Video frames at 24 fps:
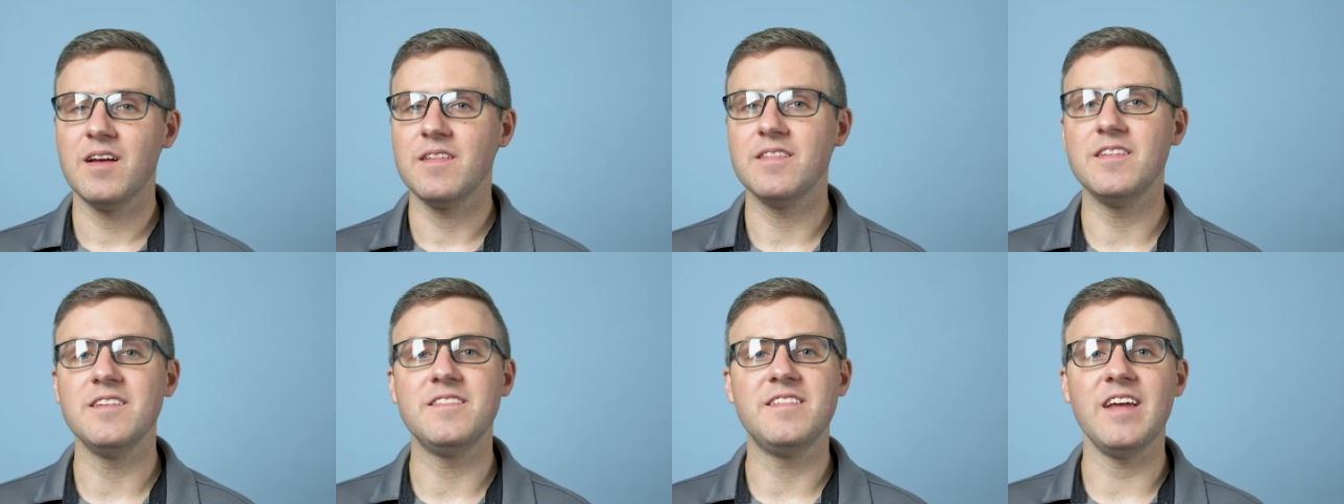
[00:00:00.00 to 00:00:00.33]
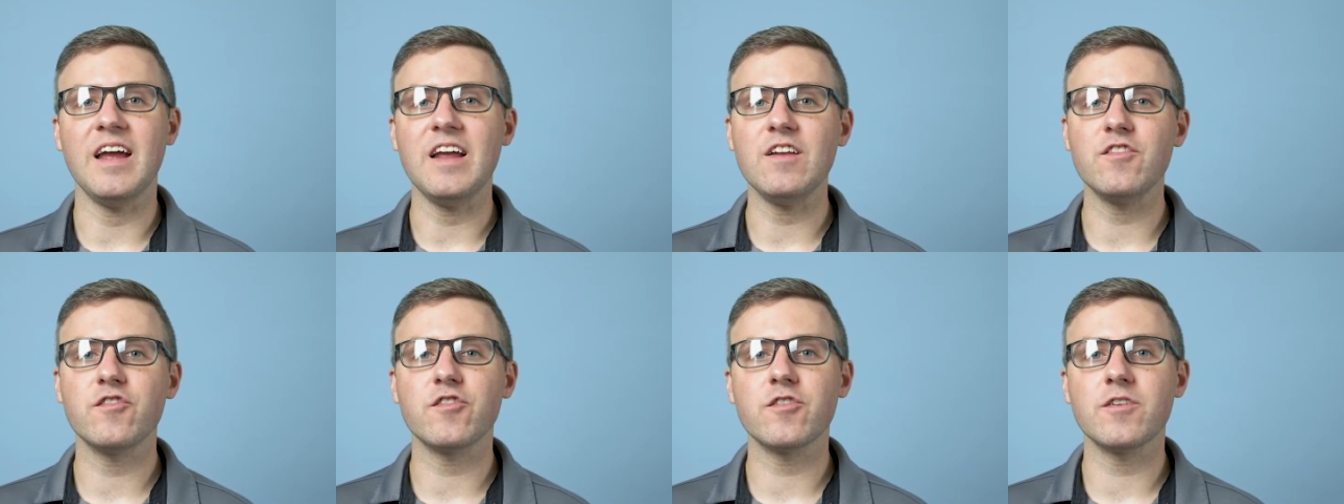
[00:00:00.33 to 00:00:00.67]
The
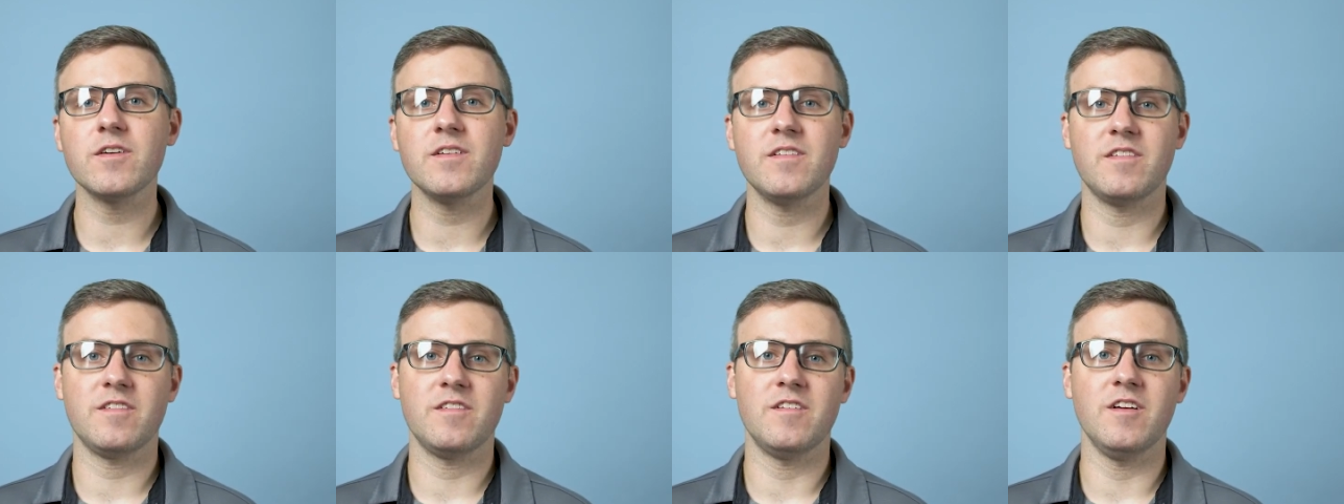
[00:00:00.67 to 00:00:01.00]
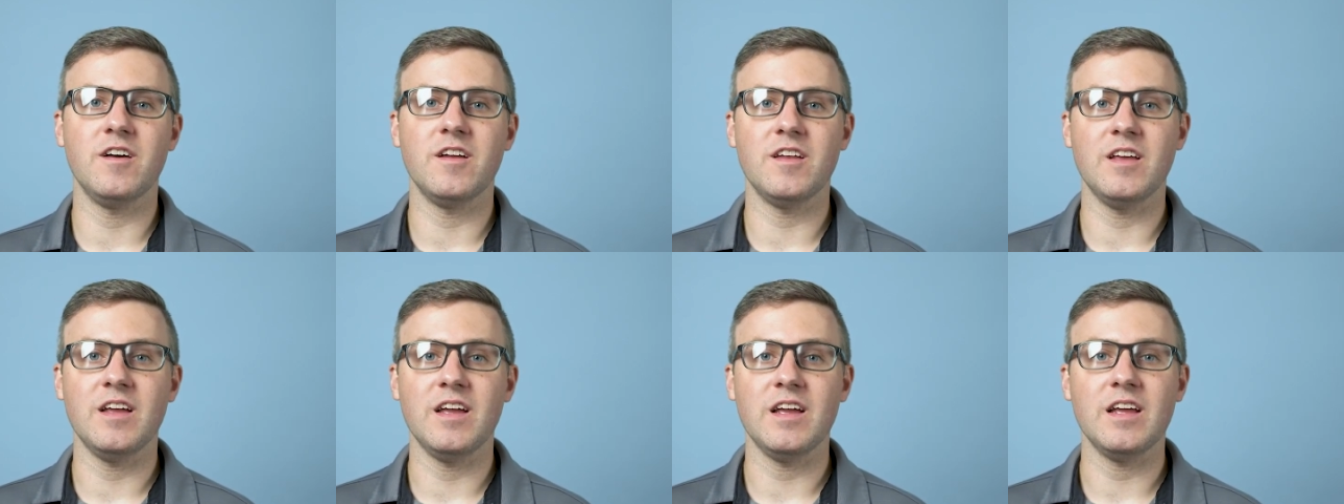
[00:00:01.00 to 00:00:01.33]
danger in
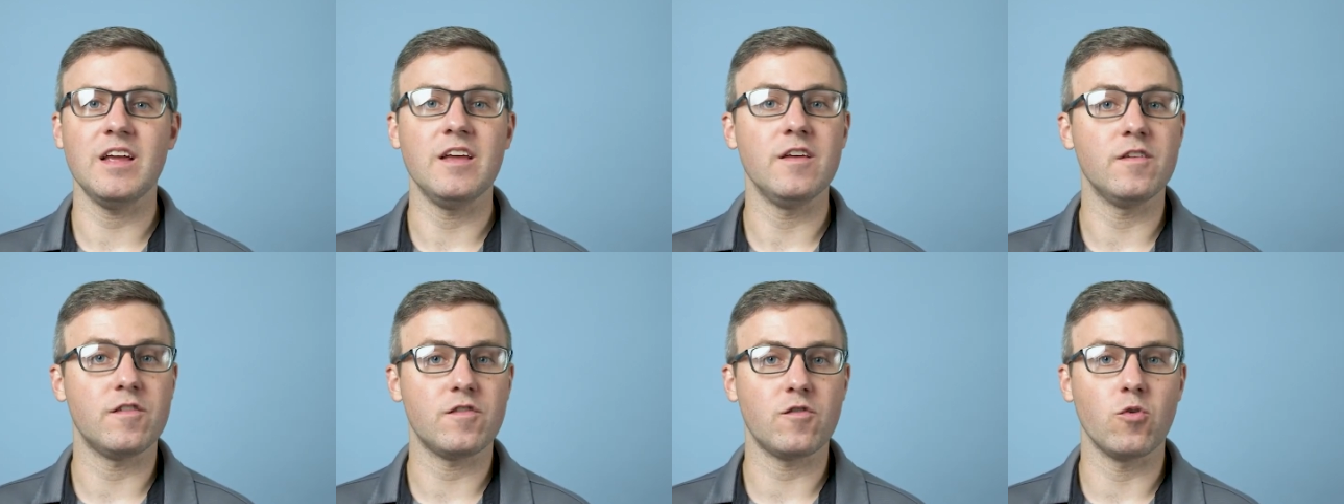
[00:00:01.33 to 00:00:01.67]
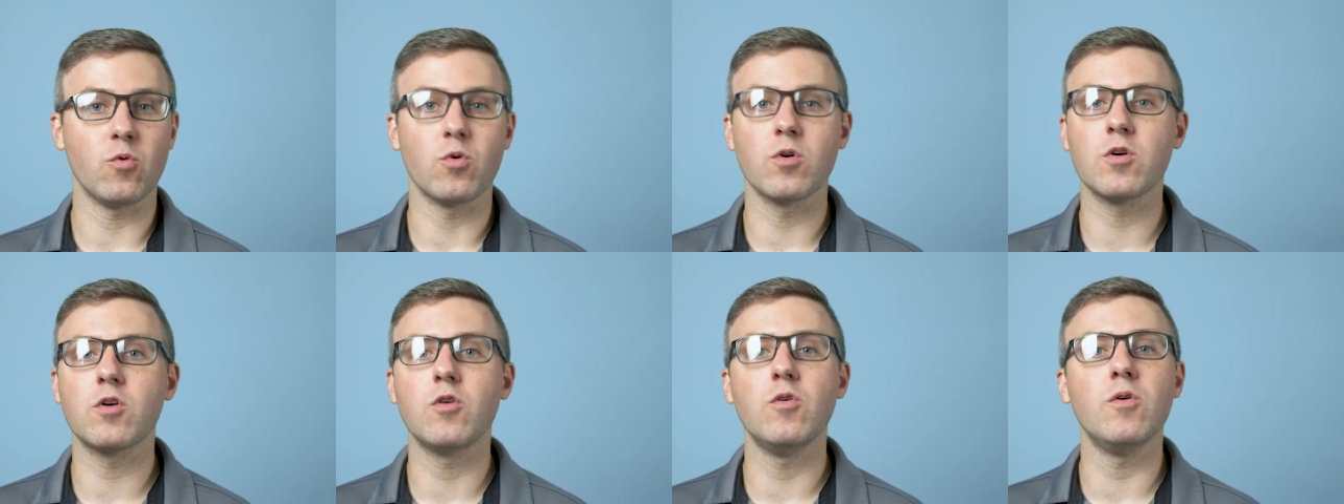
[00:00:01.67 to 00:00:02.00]
studying
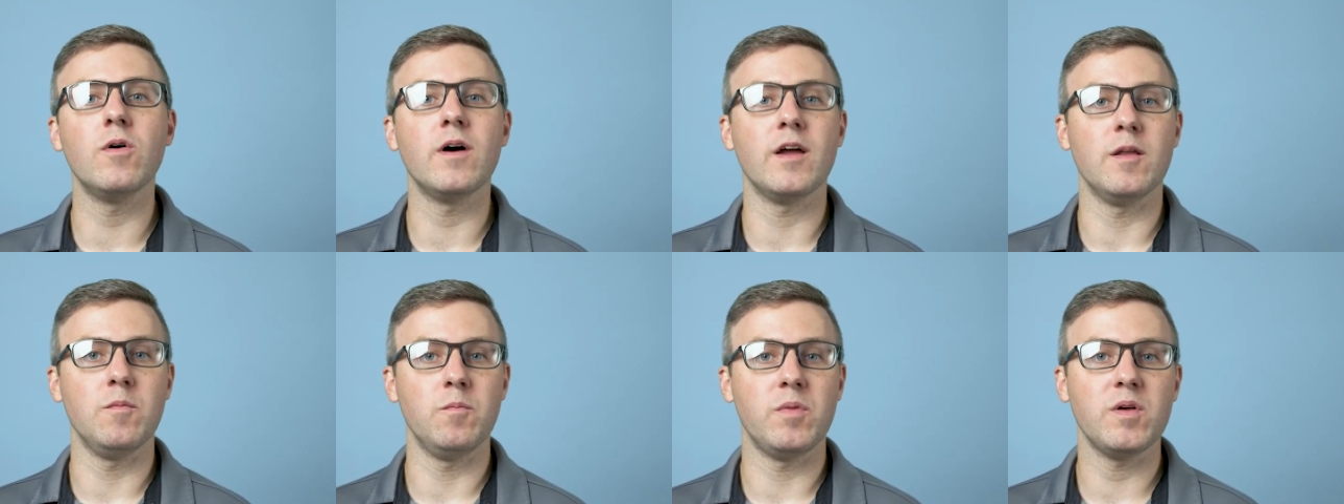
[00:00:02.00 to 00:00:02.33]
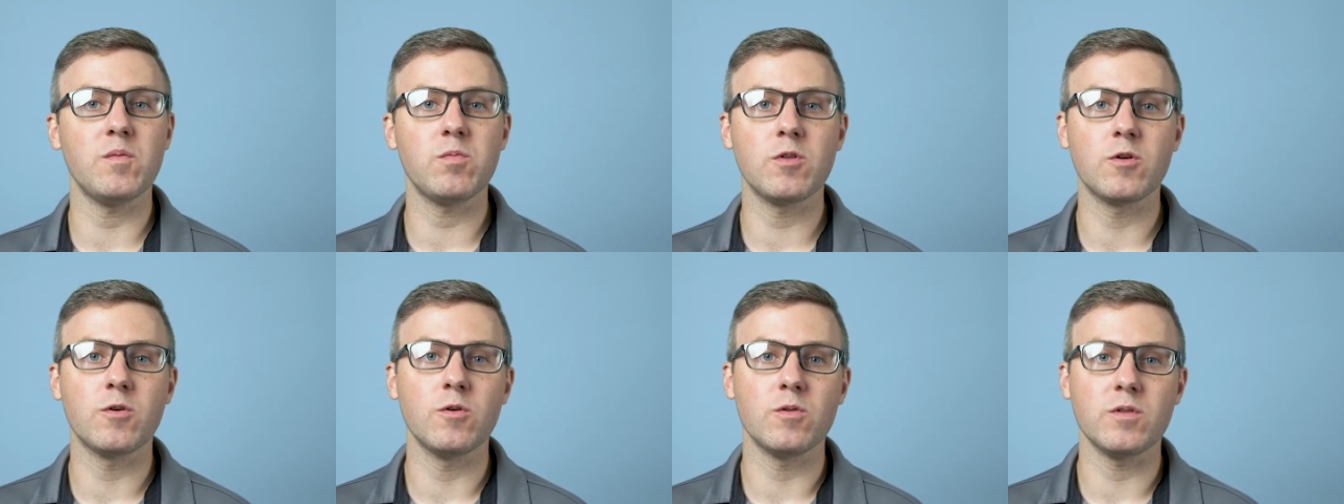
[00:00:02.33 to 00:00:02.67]
historical and
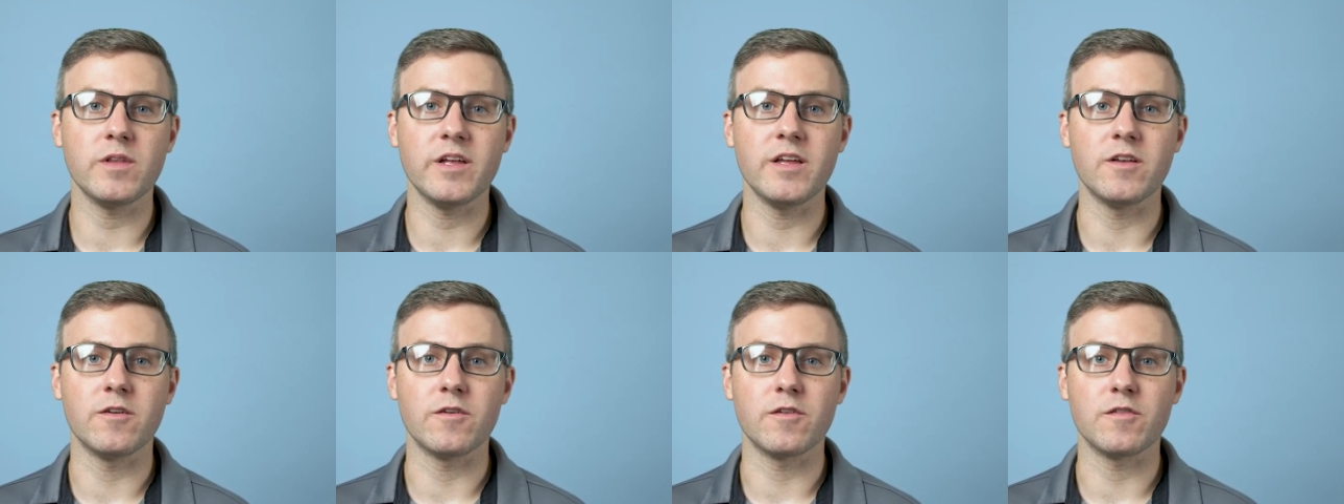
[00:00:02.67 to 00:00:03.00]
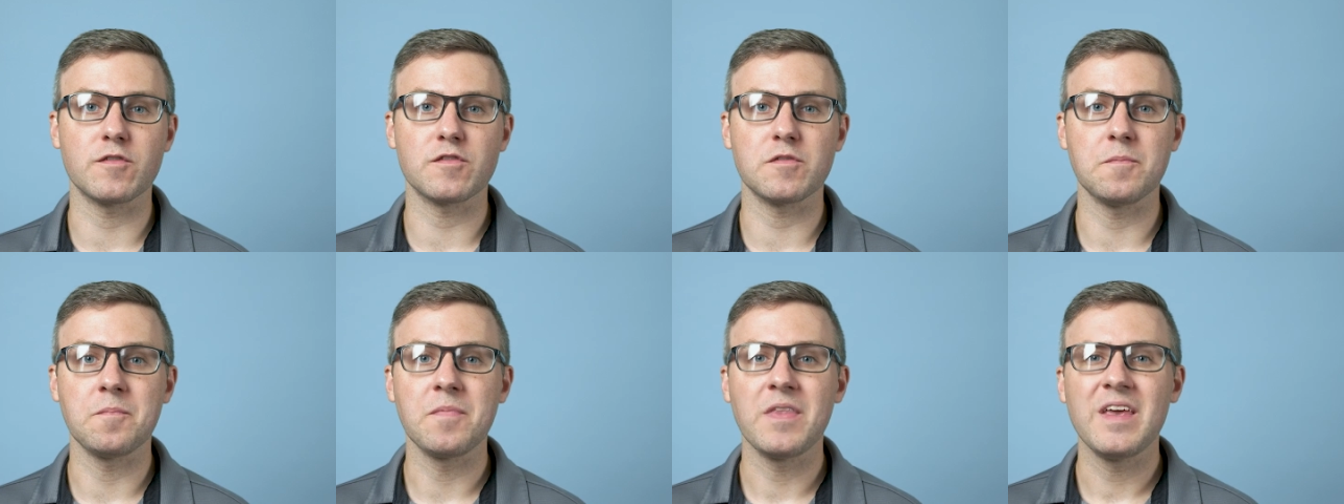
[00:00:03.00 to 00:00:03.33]
biblical
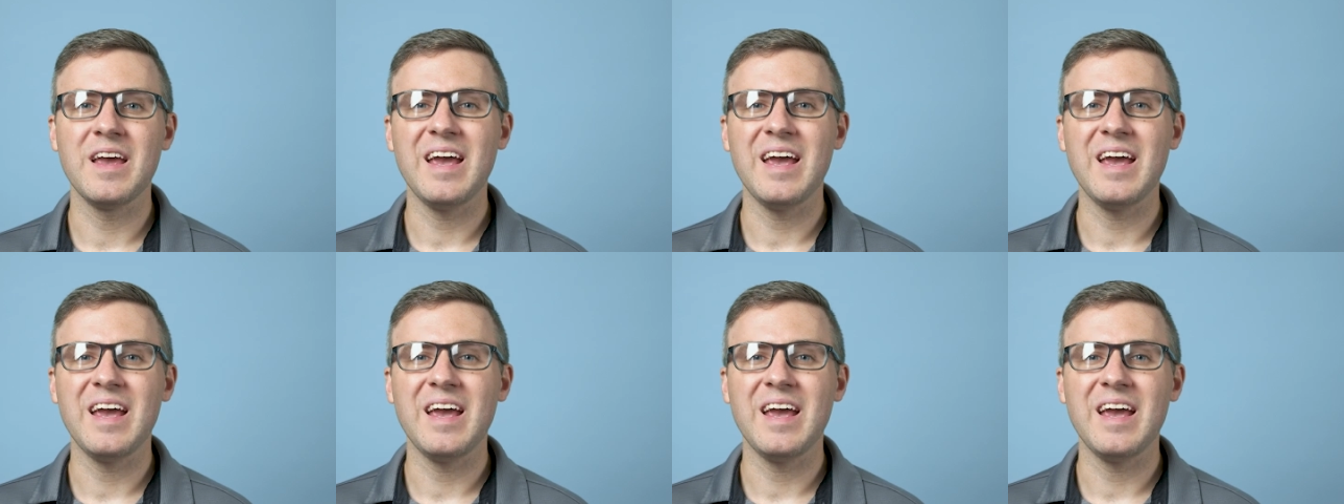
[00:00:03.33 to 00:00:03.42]
leaders